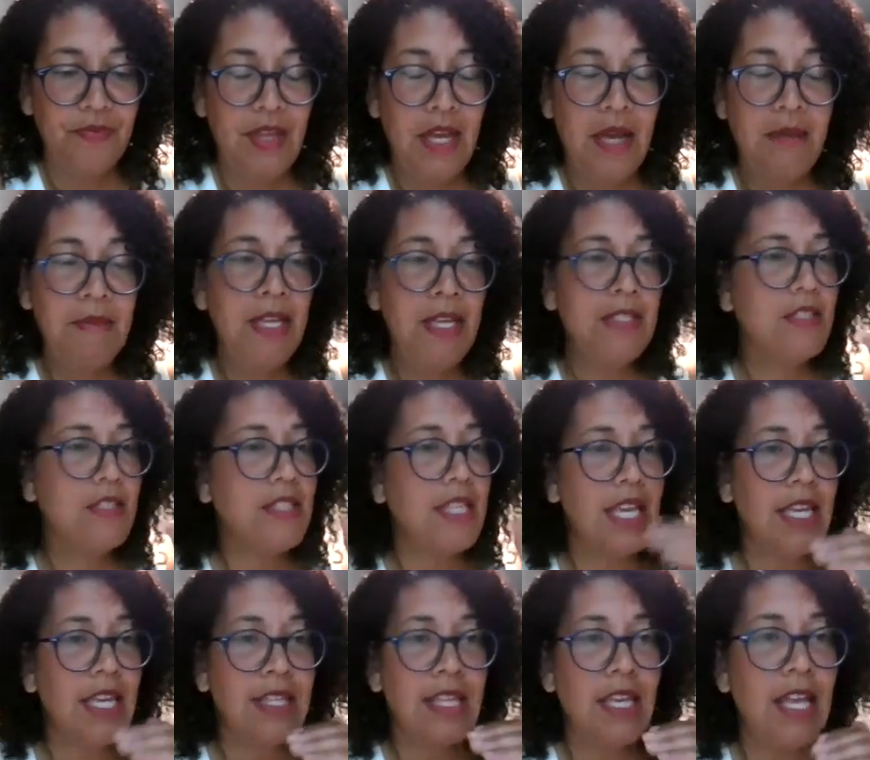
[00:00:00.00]
I'm not
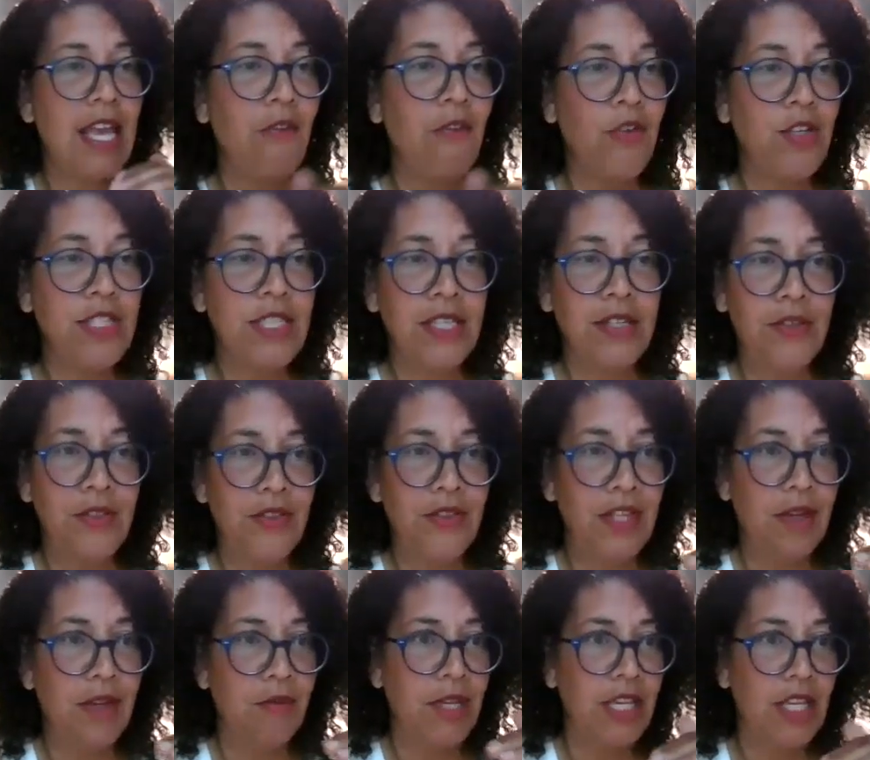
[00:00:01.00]
saying that every single
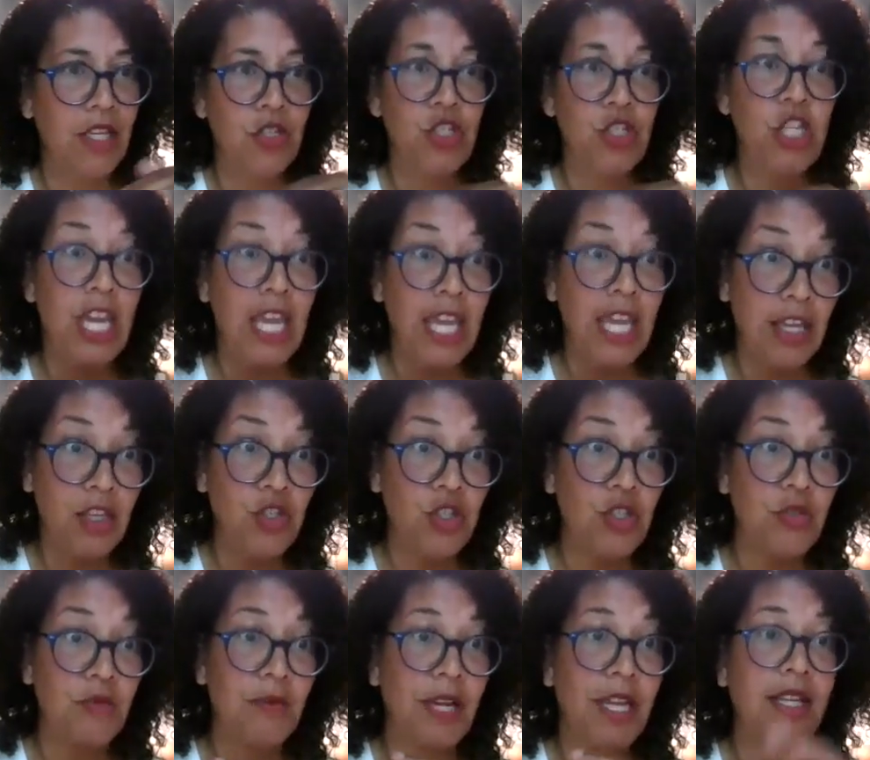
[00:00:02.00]
thing we can
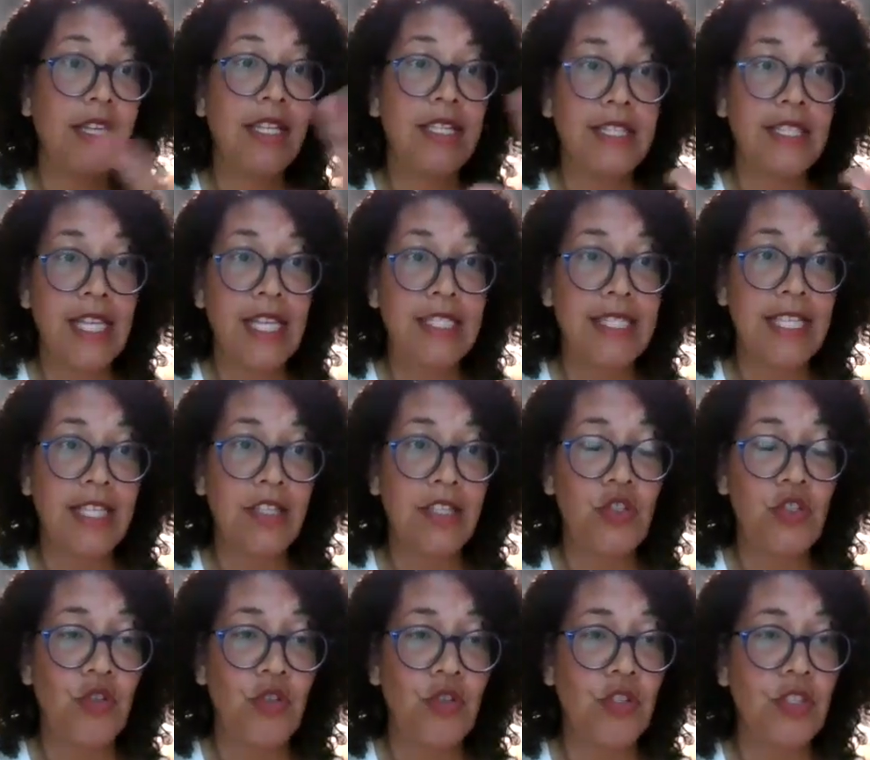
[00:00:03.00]
change, right? Because that's the
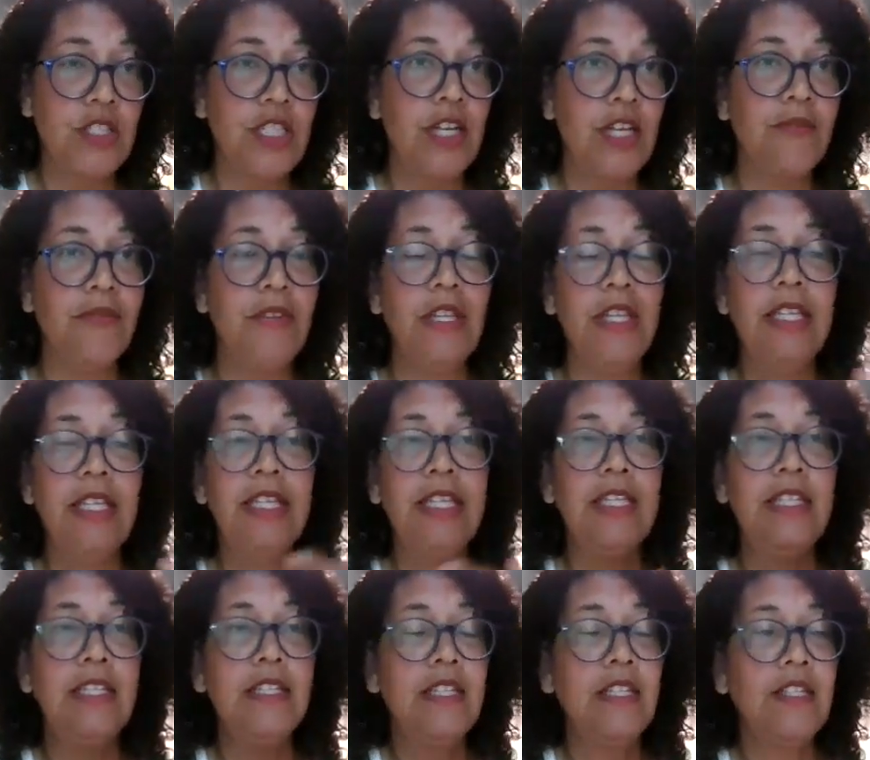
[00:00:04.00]
external stuff.
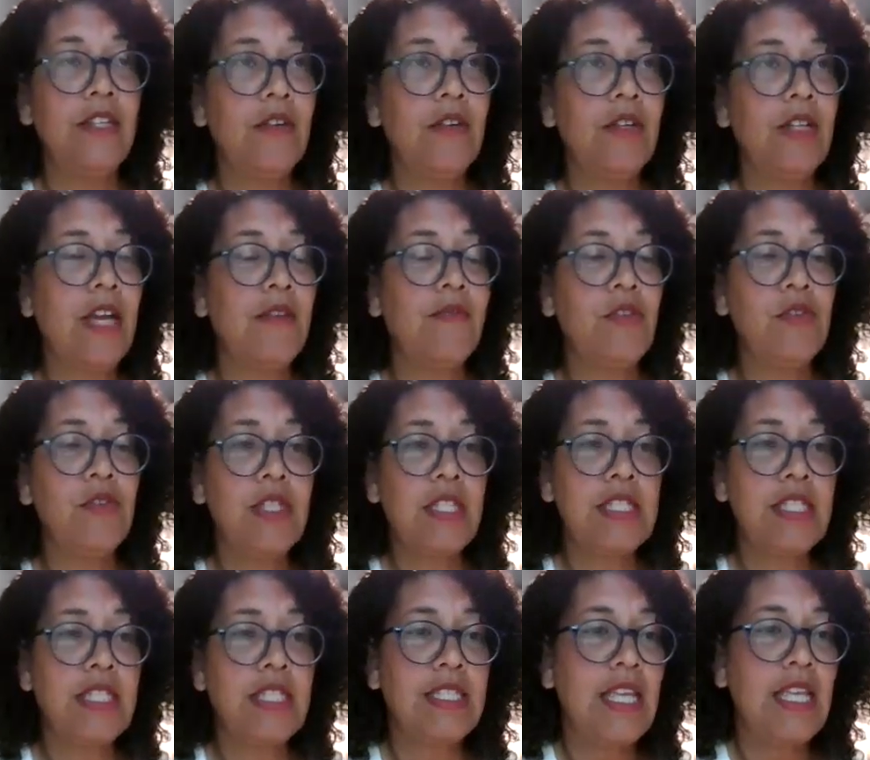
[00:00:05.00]
And I've used
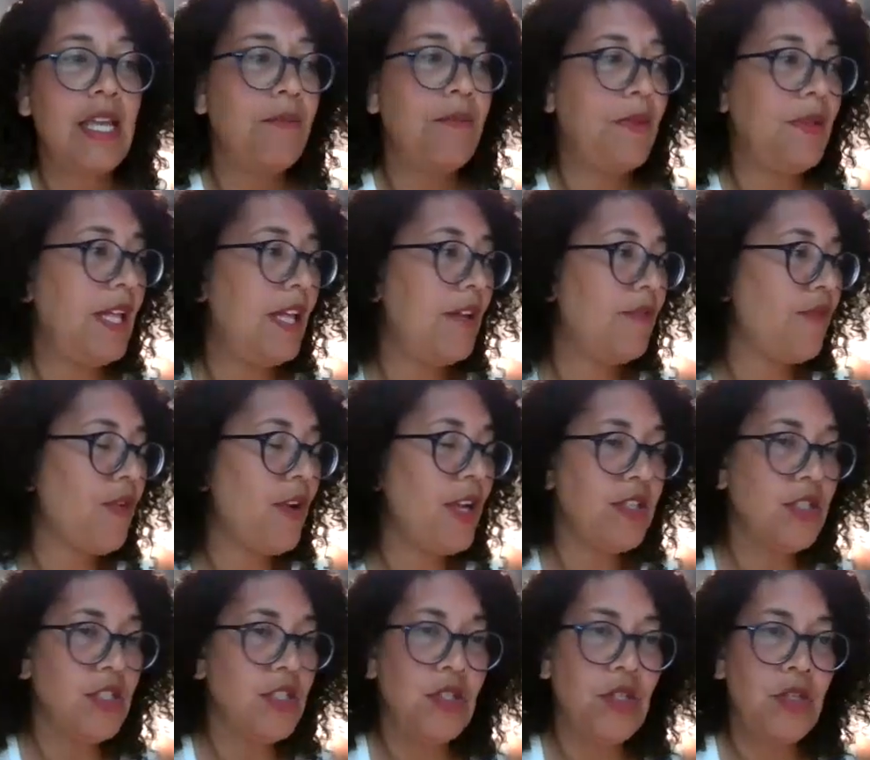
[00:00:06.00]
this example. I have
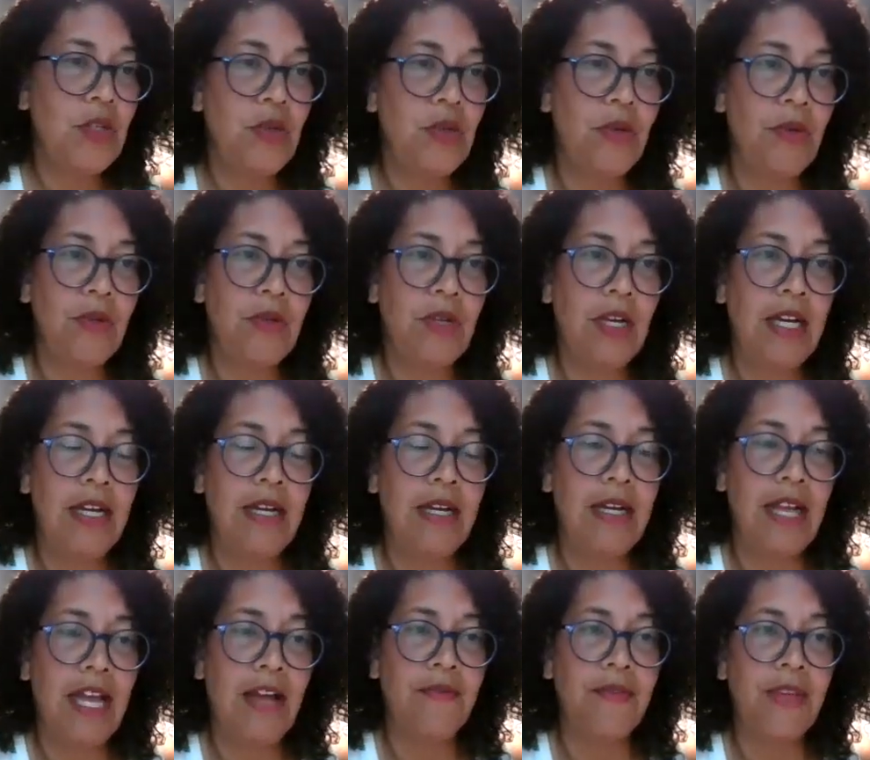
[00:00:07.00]
friends who
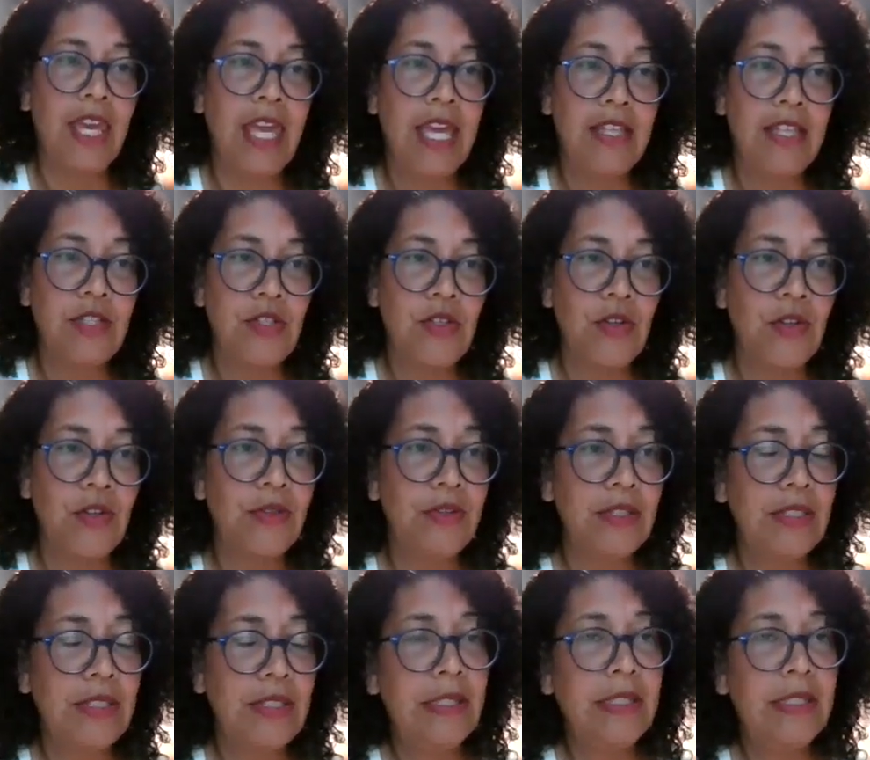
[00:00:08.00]
have cancer
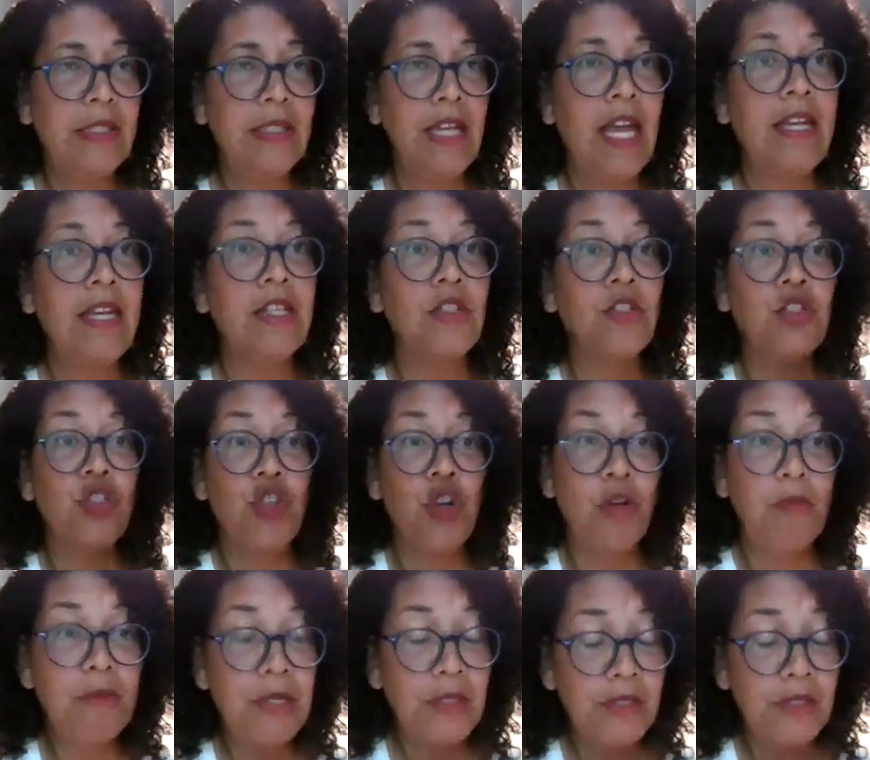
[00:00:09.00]
and it's
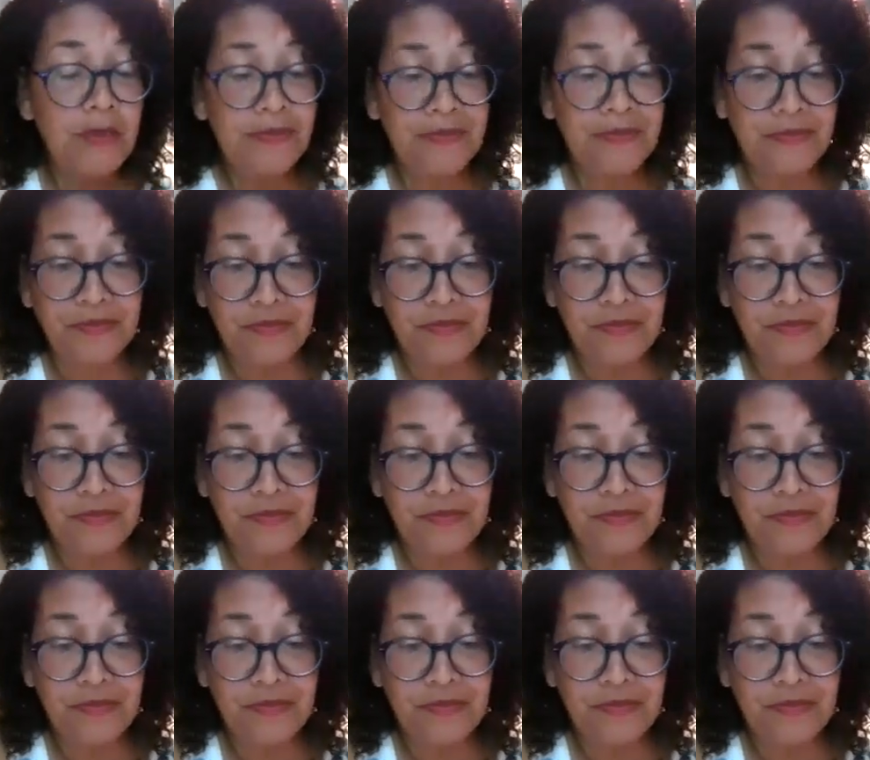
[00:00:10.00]
terminal.